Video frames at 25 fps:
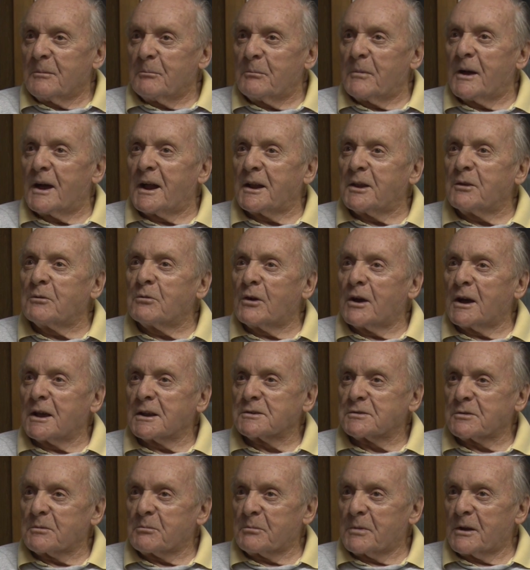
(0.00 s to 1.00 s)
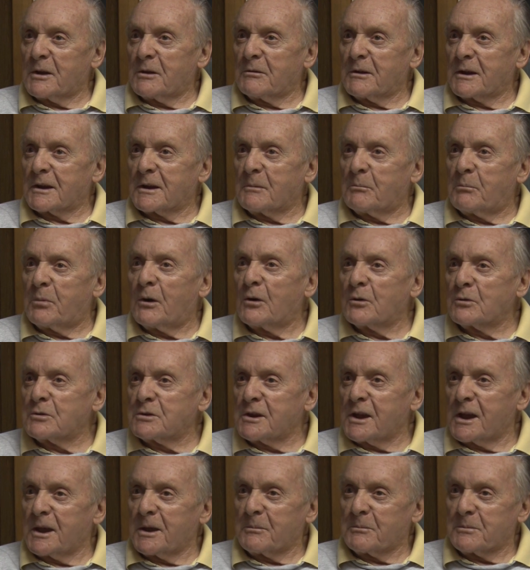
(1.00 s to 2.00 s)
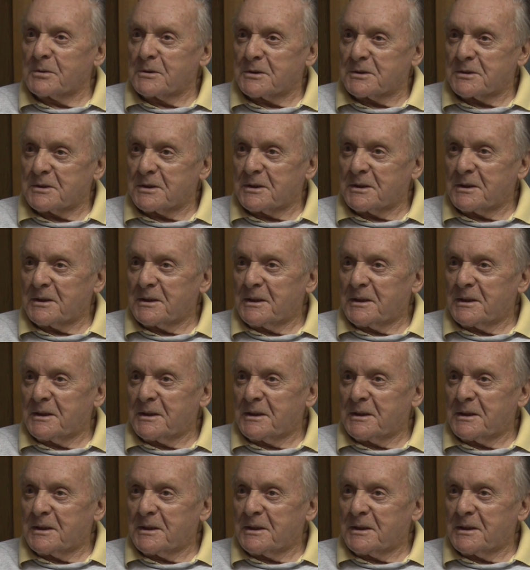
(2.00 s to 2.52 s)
Matty Ross from Bellrica, Bo James.